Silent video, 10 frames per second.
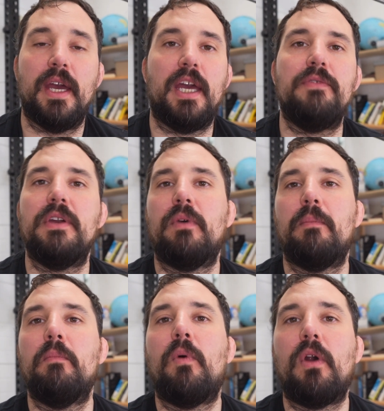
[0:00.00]
If you
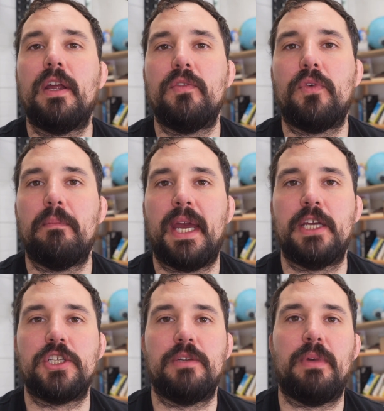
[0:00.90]
want more
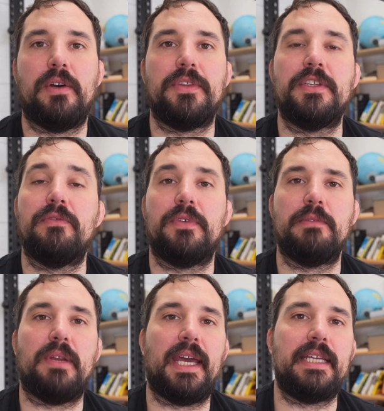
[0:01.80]
information about the
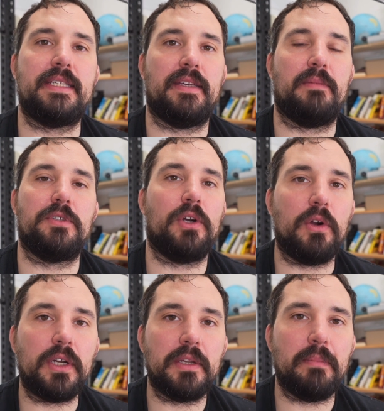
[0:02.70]
different plates that I'm
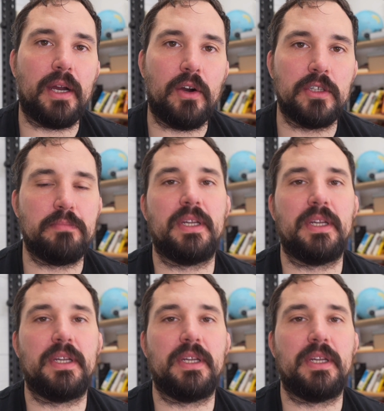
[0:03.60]
talking about,